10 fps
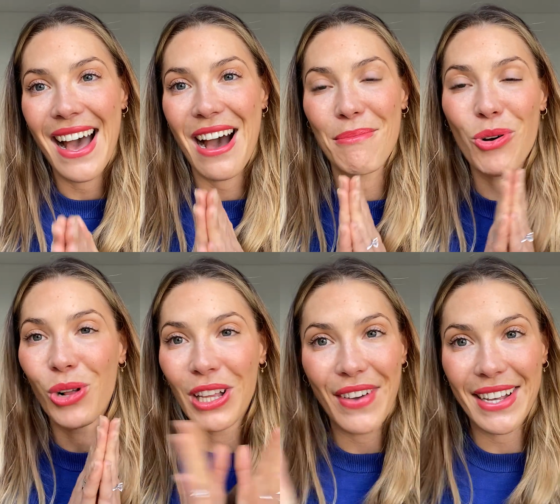Um,
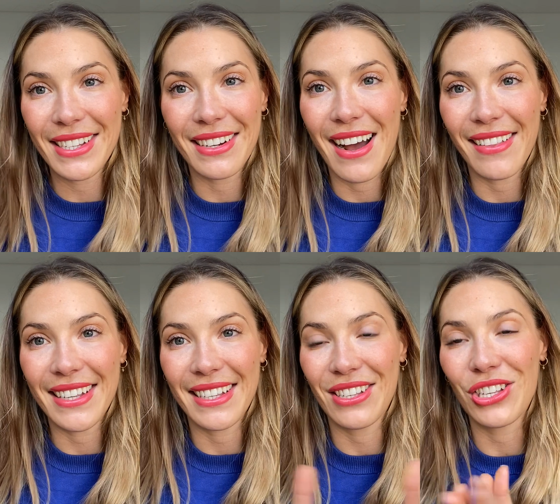all of our
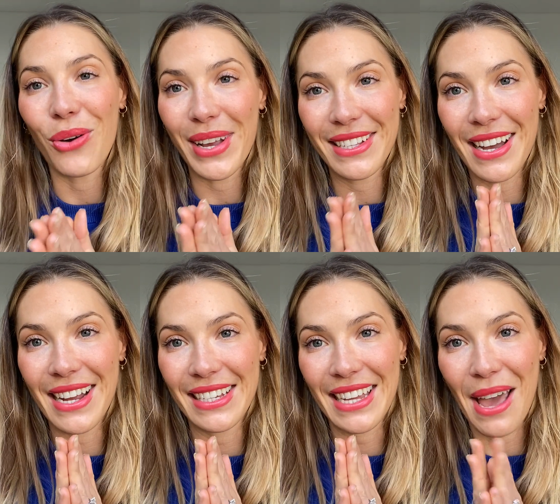stylists are so
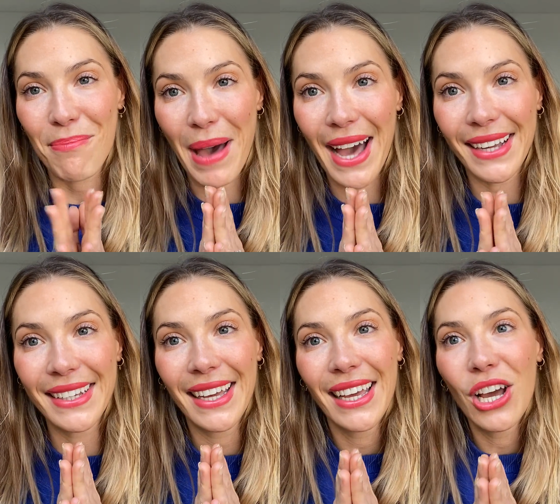excited to get
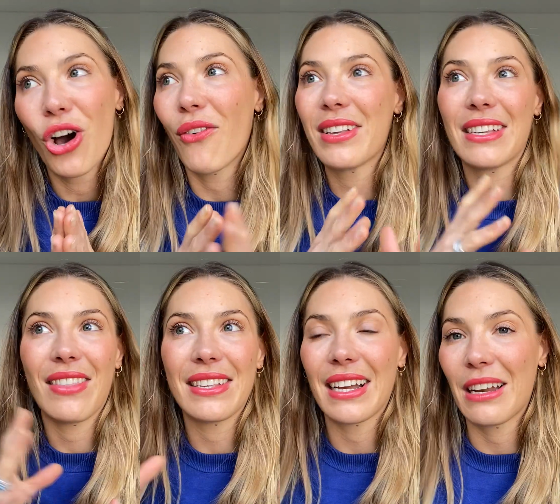back. Obviously,
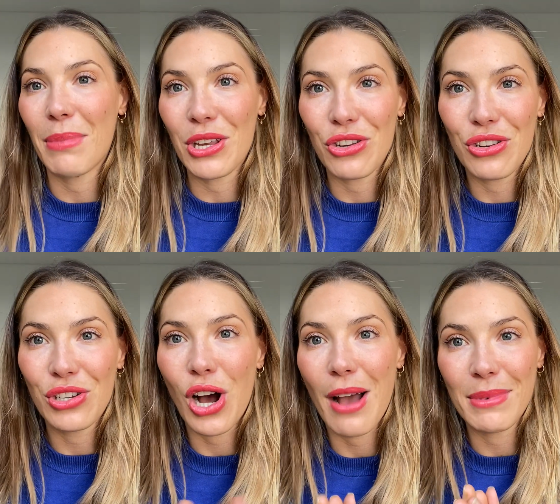there's going to be new
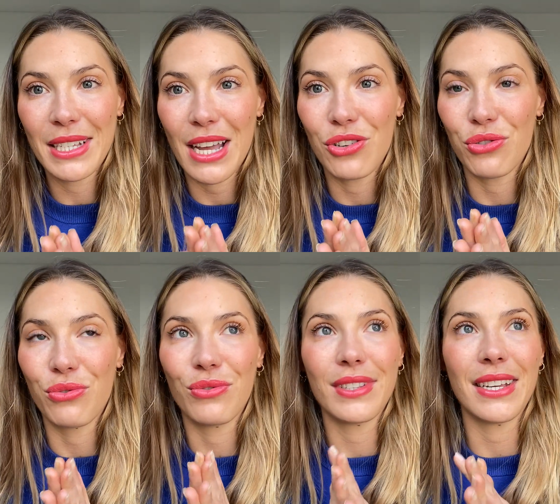time
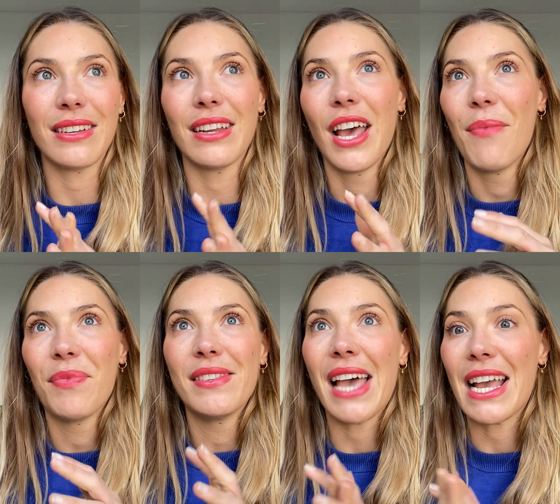schedules and
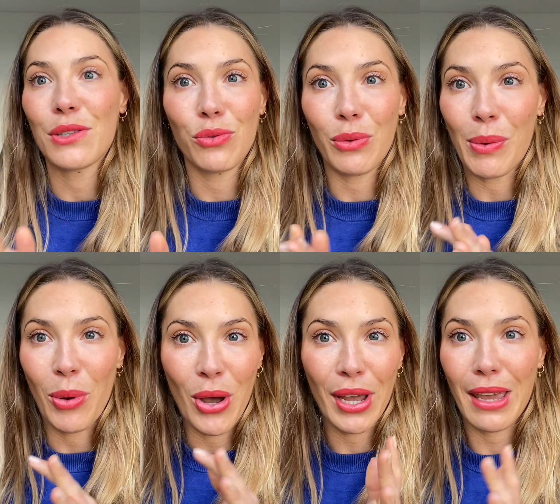days that we're
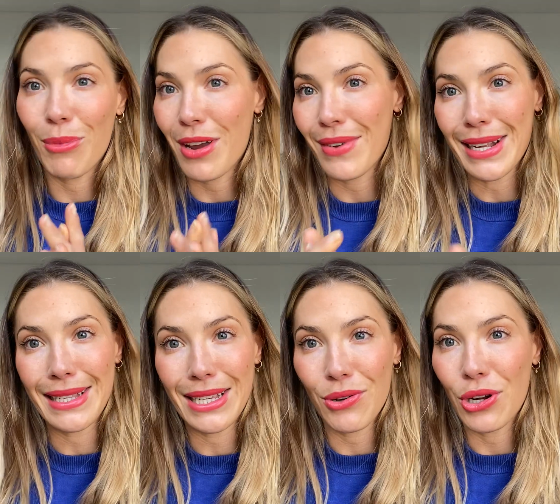working. We're even
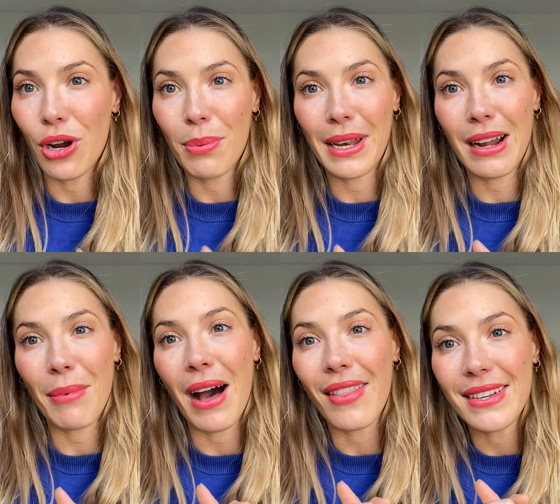considering opening
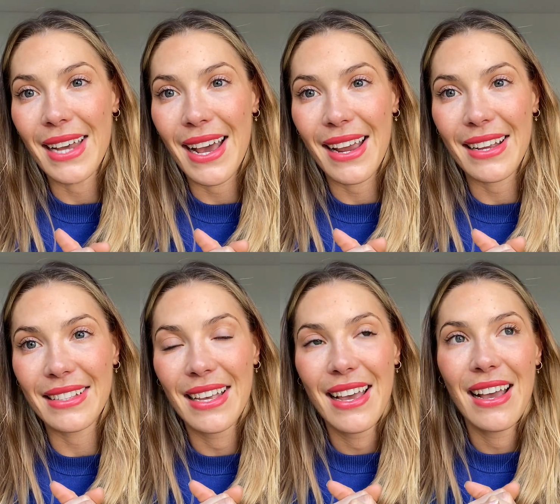up other
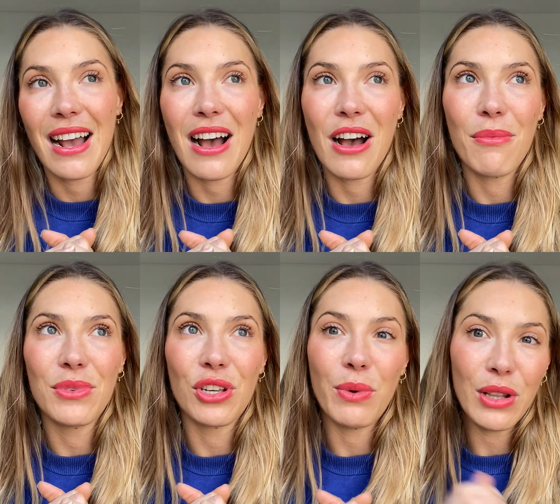days. Um,
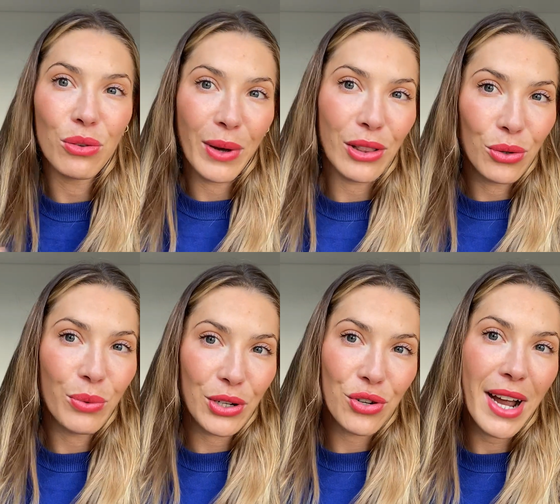so we're, we're,
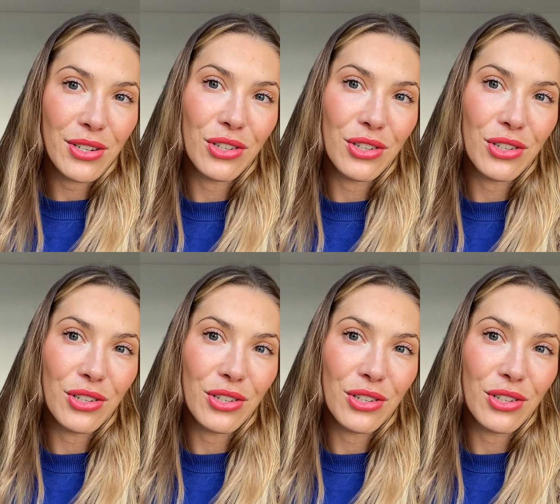we're trying